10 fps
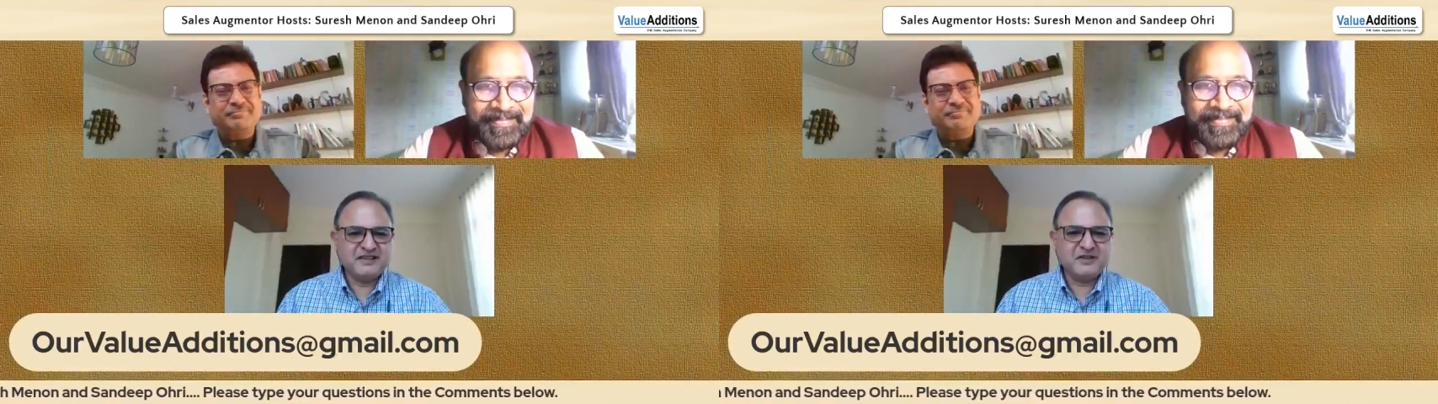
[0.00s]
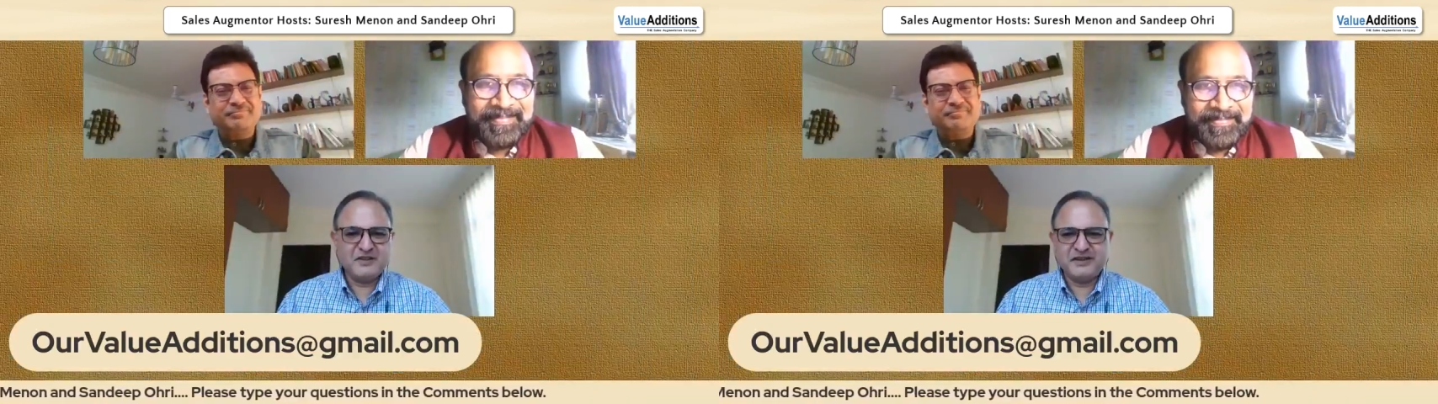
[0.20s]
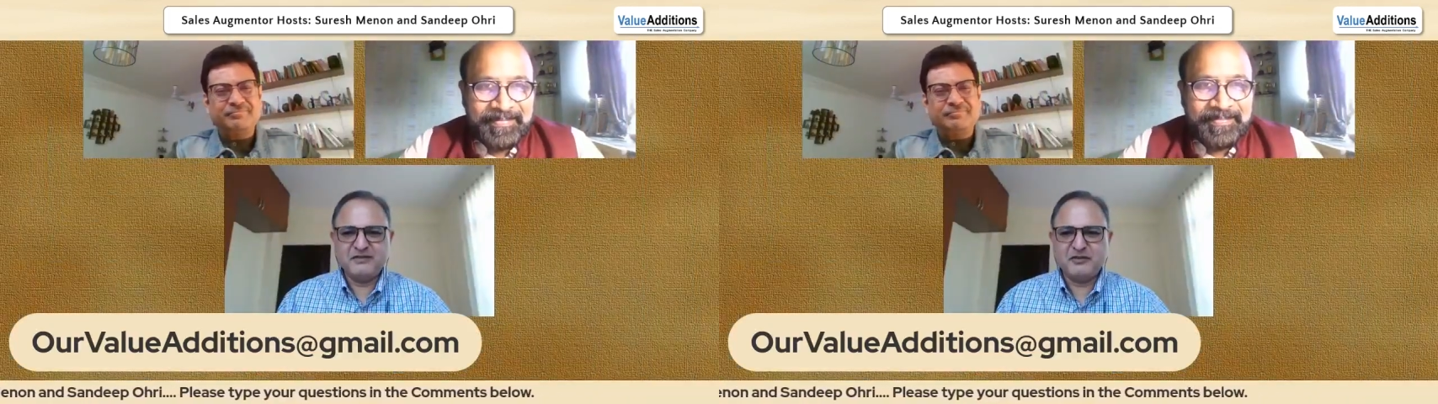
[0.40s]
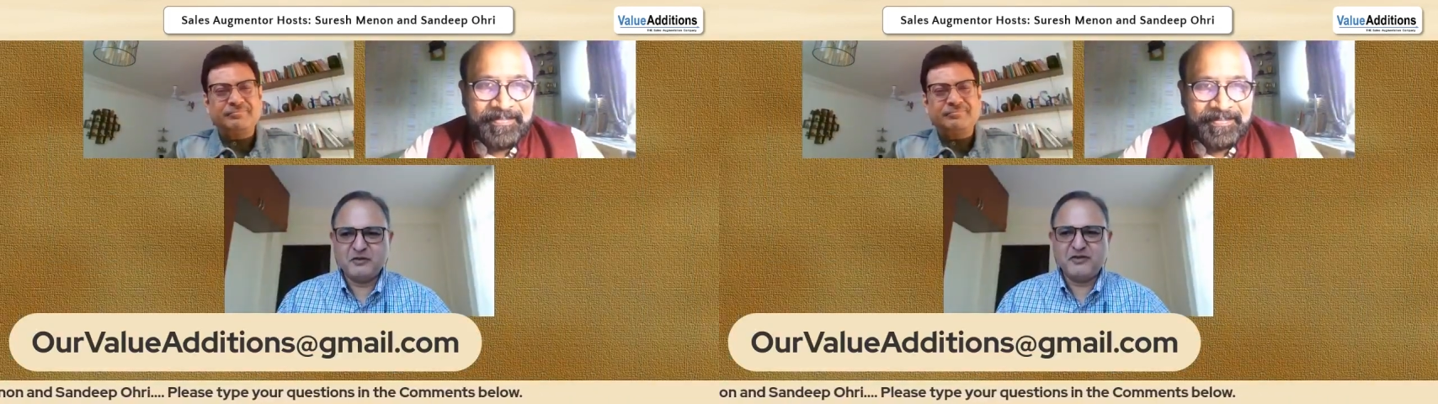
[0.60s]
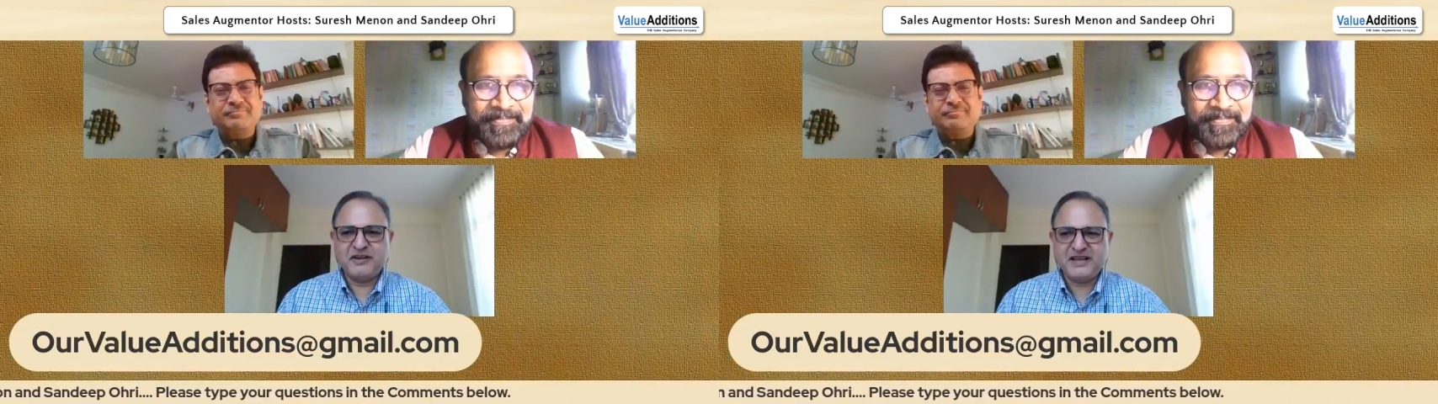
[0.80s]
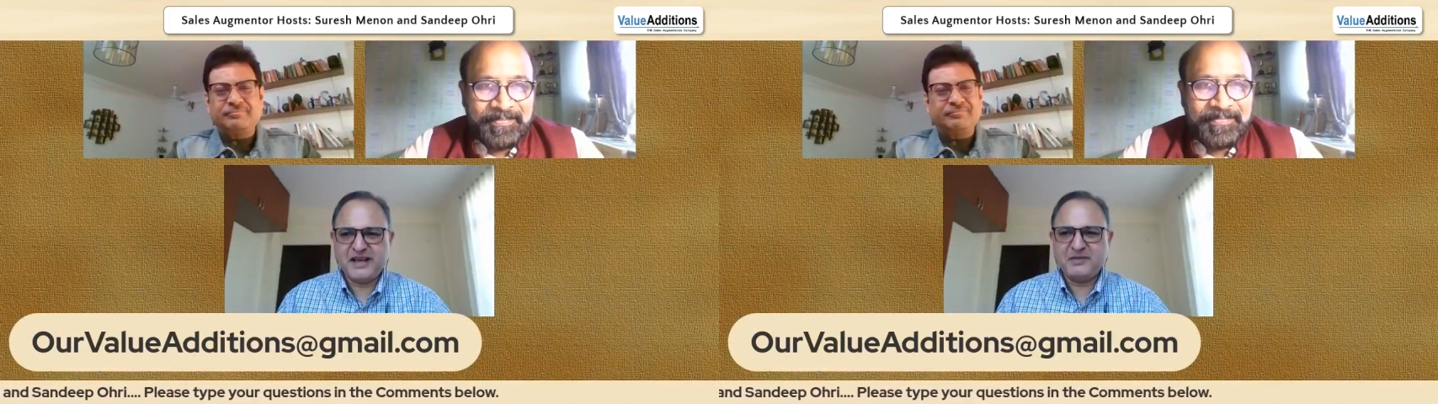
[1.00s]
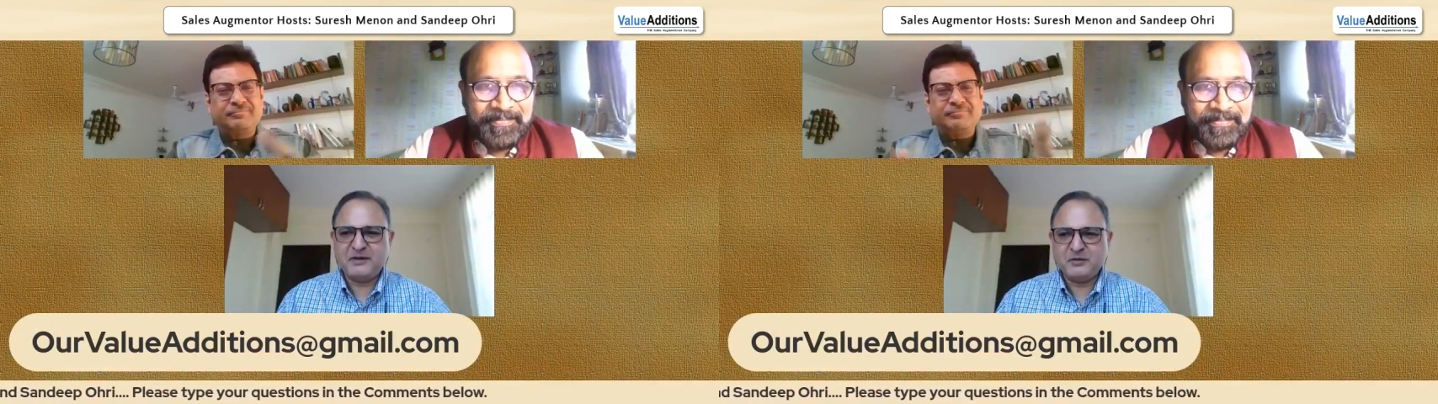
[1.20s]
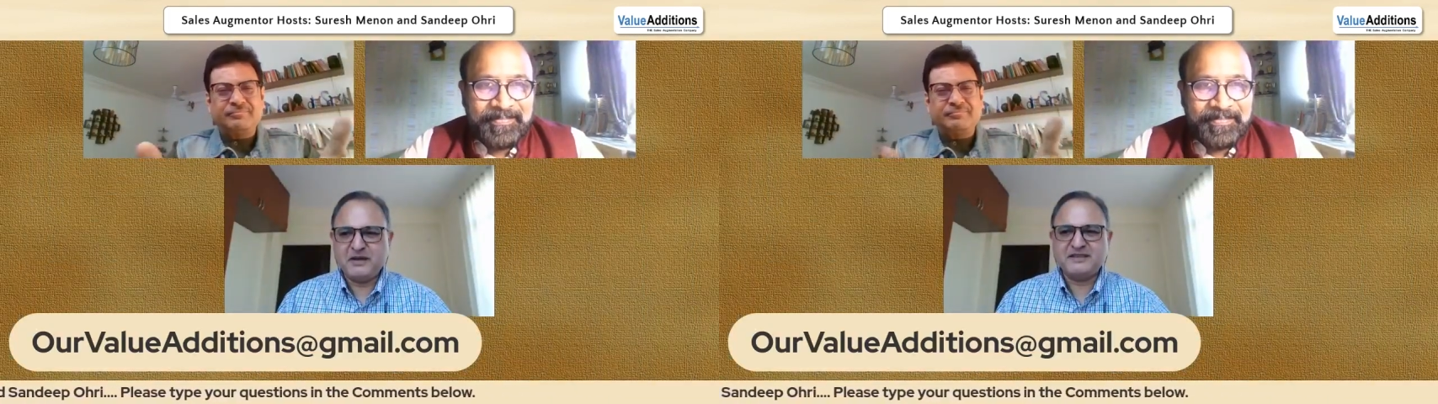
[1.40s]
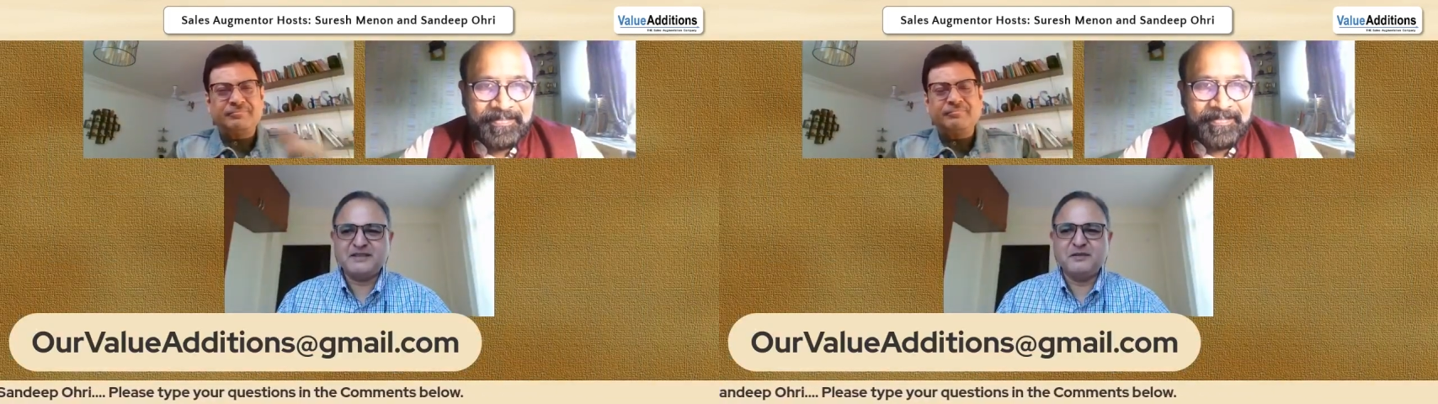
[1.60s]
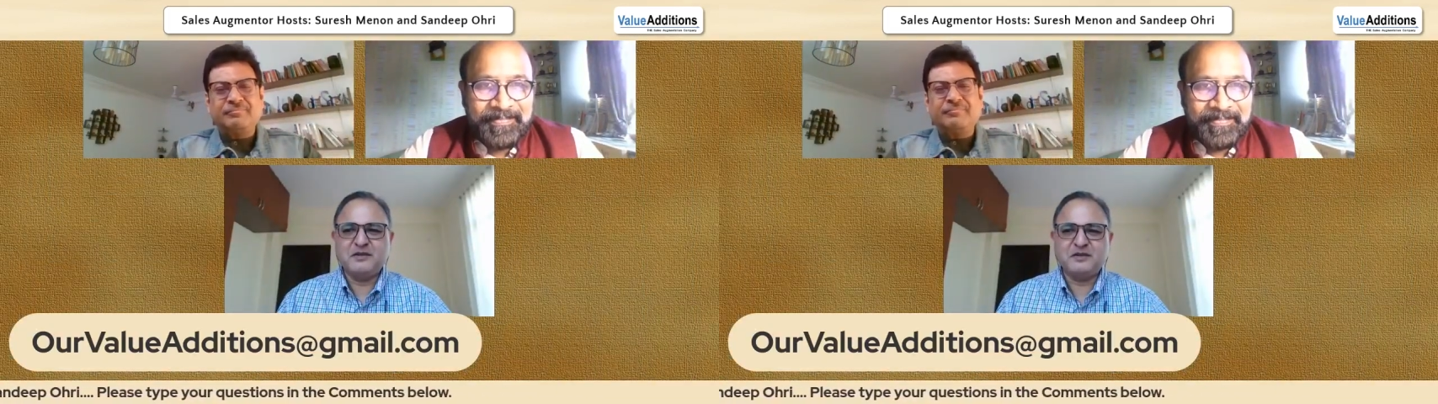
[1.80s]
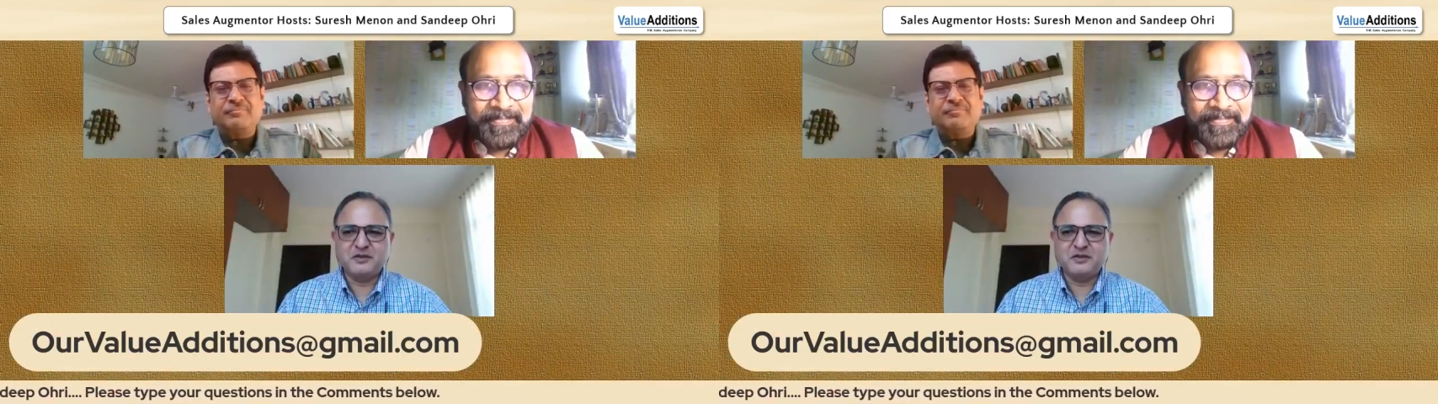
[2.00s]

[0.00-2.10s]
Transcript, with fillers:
Speaker 1: you know, and we will be very happy to pass them on